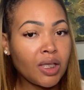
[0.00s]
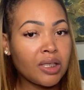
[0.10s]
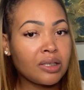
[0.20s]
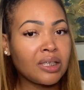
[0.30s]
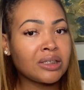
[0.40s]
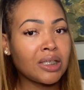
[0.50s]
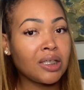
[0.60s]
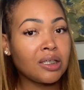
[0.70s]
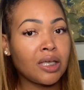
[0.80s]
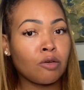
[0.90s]
it's
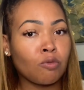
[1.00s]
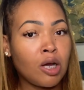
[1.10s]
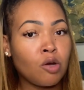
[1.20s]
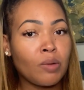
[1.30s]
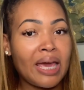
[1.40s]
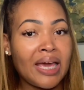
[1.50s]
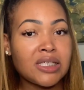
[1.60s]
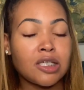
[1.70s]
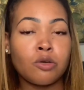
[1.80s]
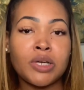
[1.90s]
anything wrong with
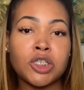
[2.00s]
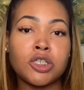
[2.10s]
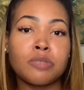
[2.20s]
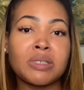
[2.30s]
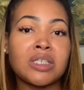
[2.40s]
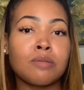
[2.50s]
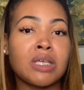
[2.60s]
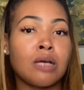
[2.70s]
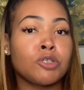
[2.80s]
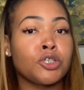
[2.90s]
asking questions, but
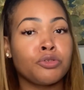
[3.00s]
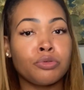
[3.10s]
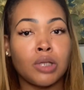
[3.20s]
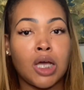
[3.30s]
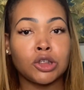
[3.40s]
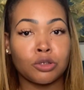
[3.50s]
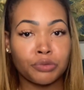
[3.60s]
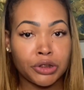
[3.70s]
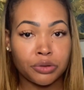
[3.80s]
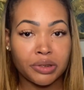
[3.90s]
sometimes just utilize your
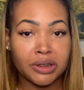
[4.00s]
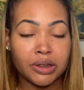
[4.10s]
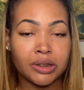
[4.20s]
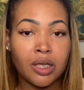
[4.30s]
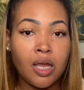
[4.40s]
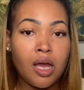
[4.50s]
resources.